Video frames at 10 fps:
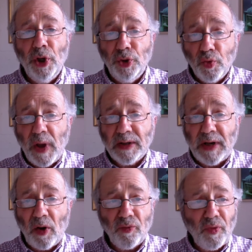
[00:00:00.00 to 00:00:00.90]
You get
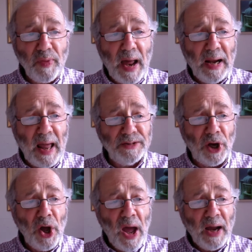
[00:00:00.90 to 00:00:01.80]
down from that
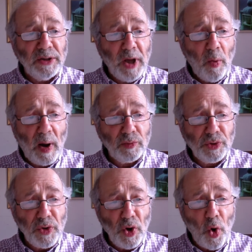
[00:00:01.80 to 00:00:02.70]
ladder and go out
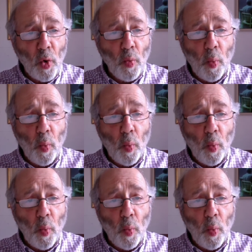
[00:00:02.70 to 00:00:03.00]
to the long